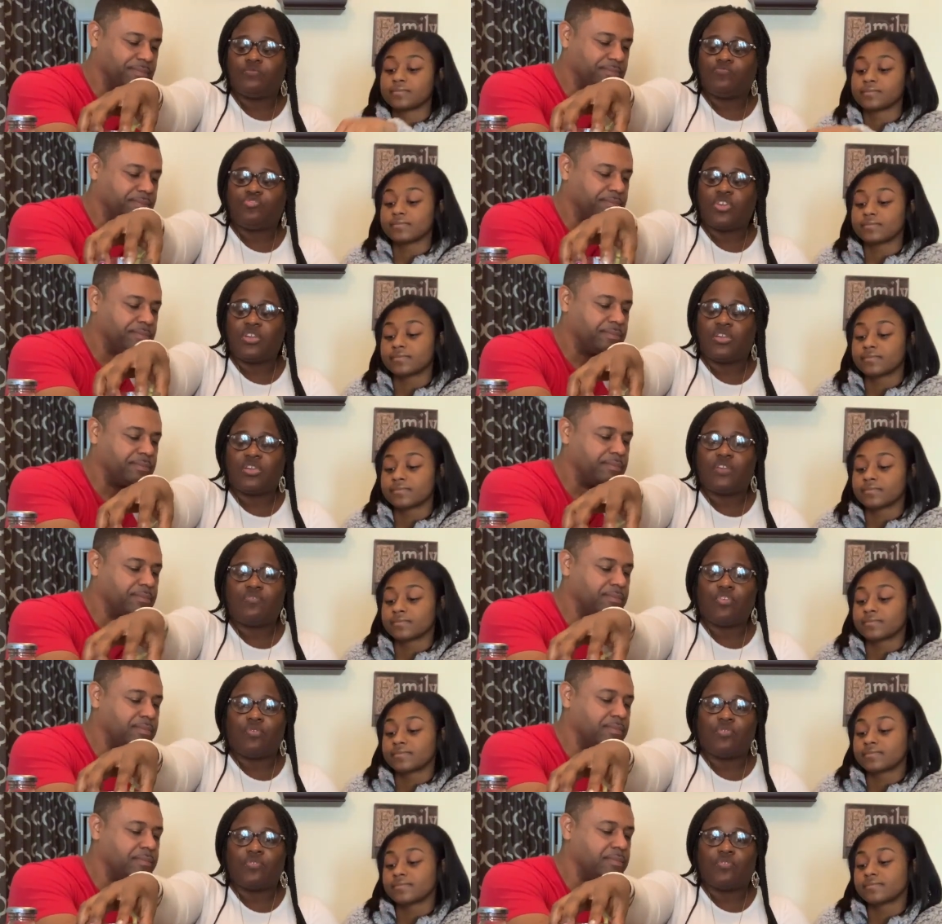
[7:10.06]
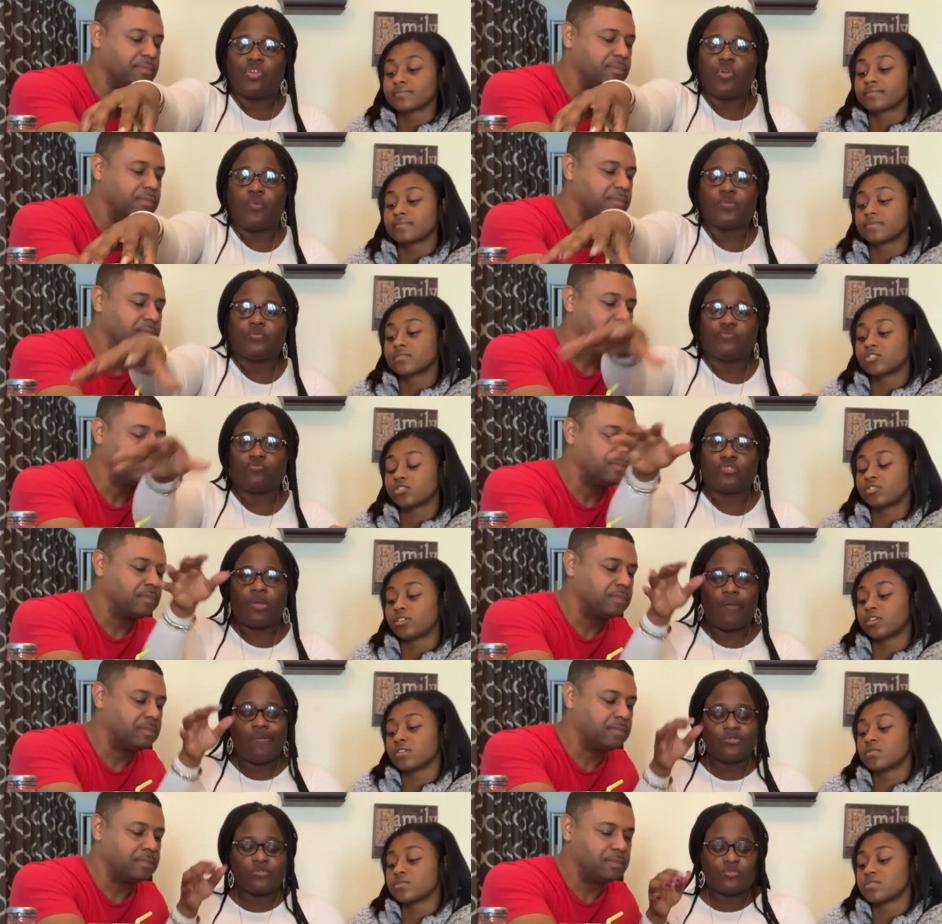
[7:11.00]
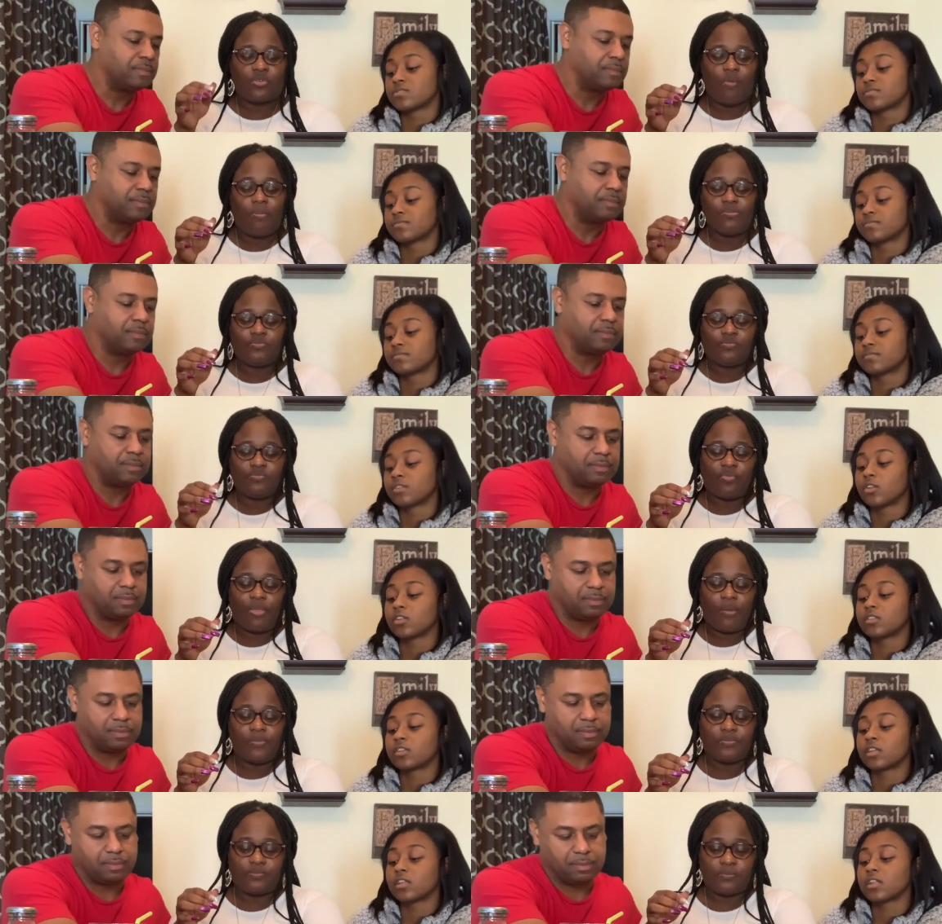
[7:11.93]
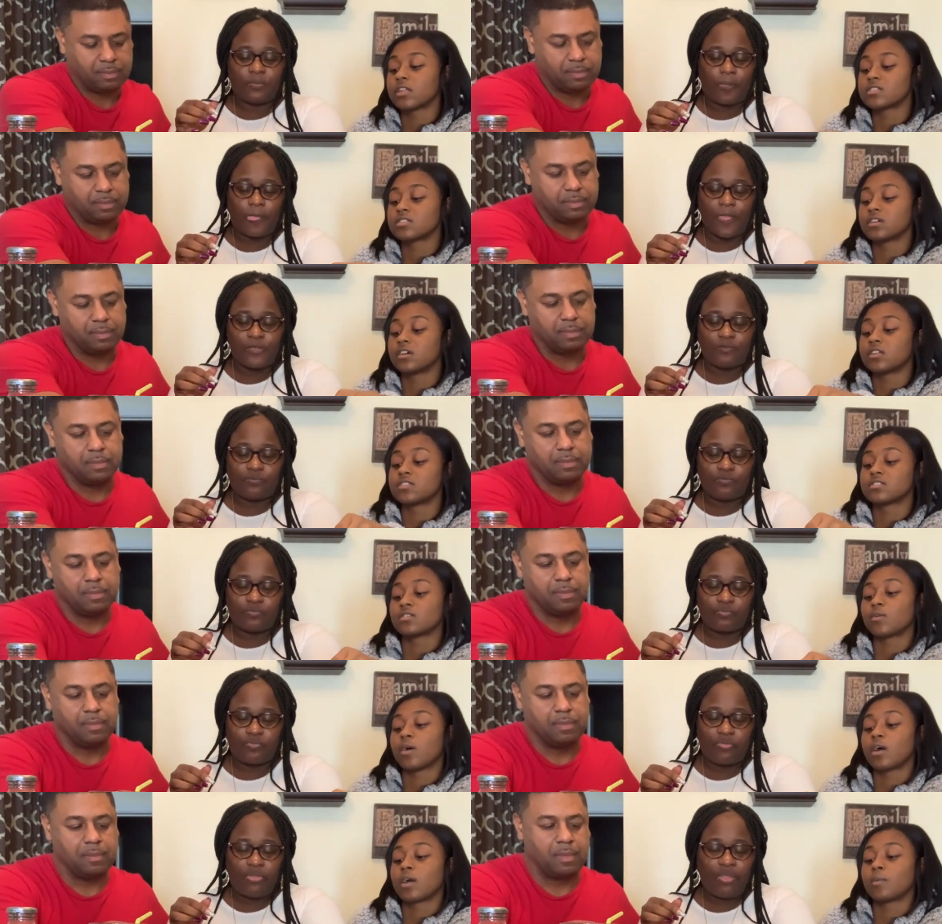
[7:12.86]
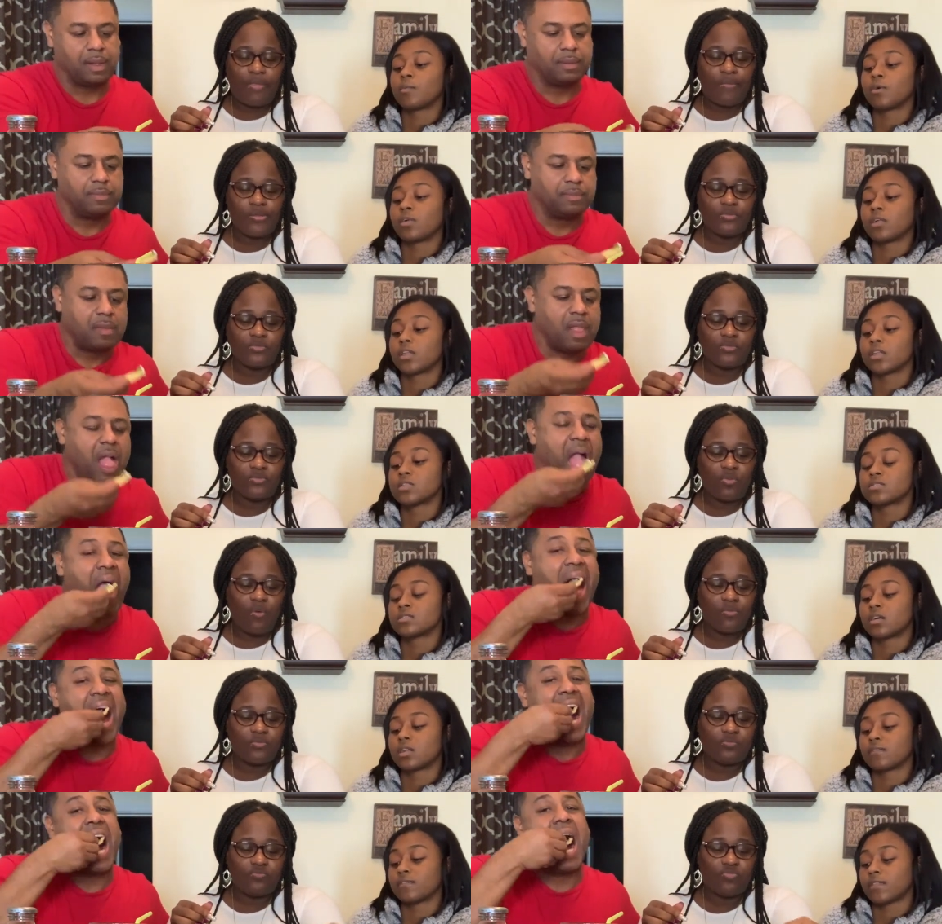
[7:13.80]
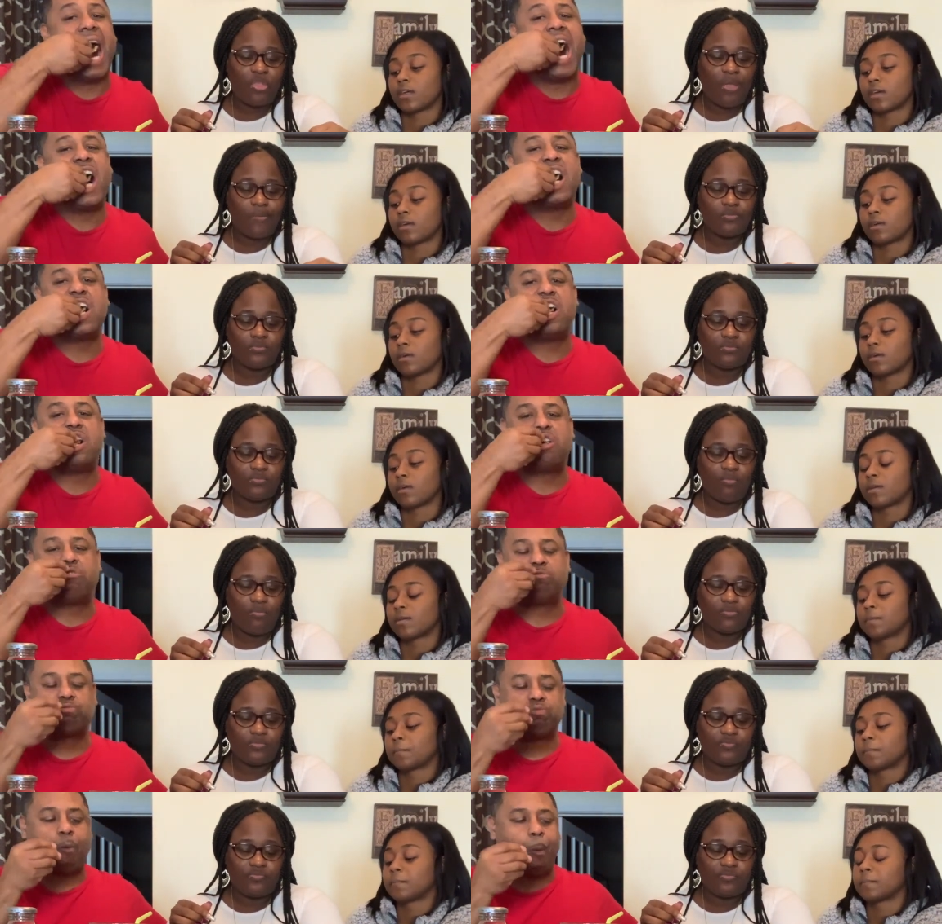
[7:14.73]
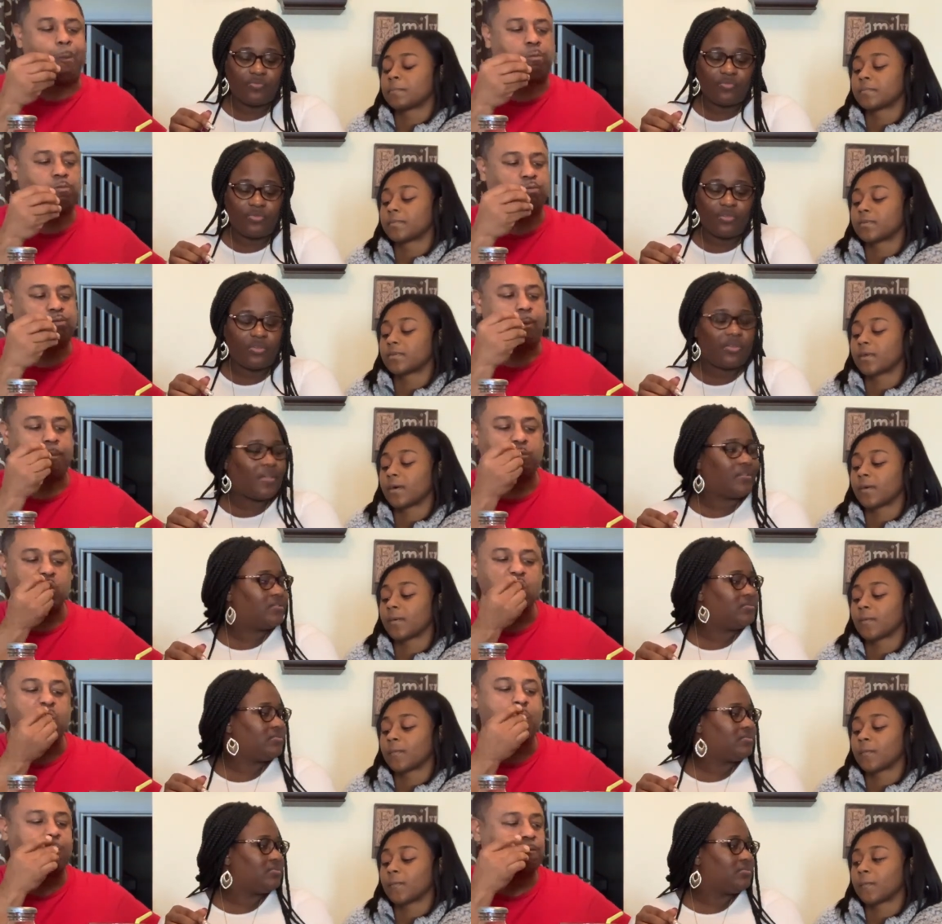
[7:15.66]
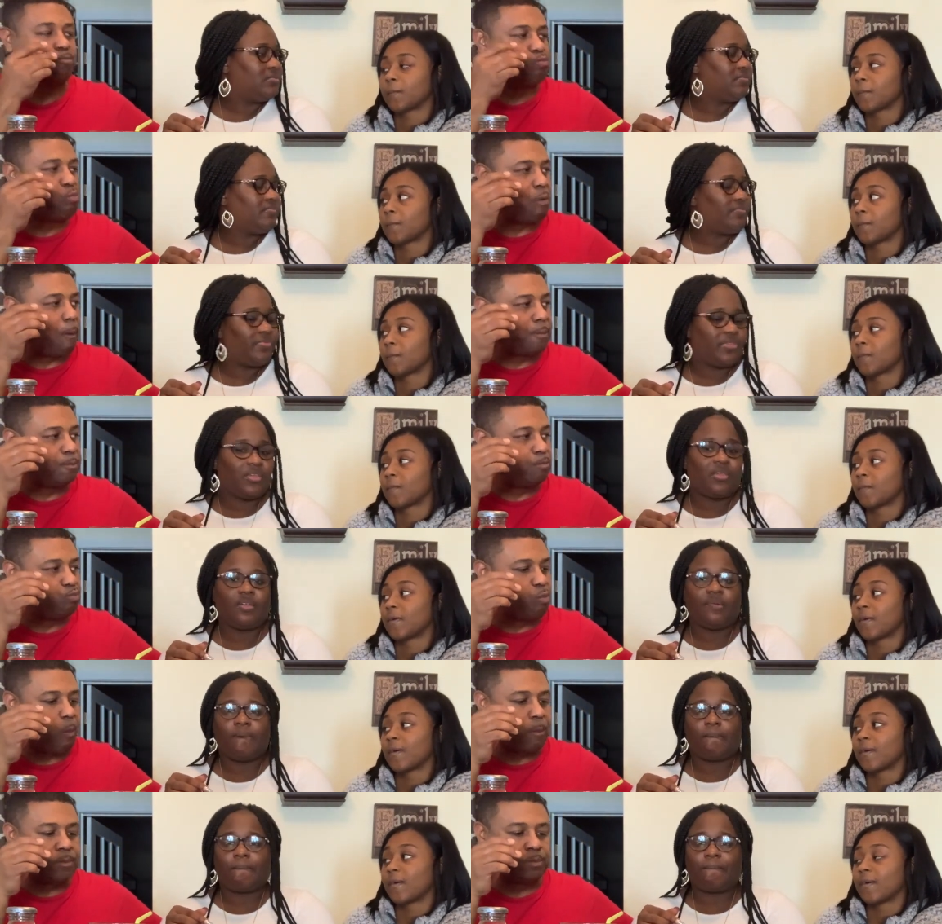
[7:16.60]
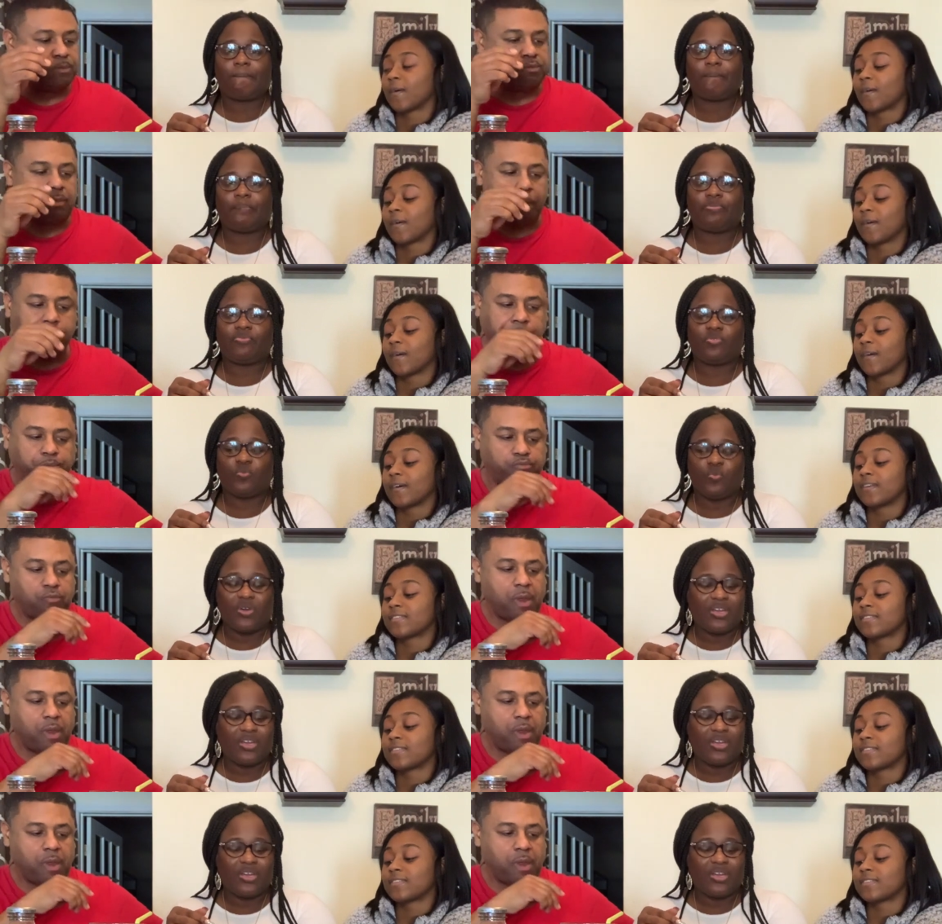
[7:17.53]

Speaker 1: Jada, give your review. It's gross.
Speaker 2: The only thing that's good is the guacamole, and it's not even that good. So.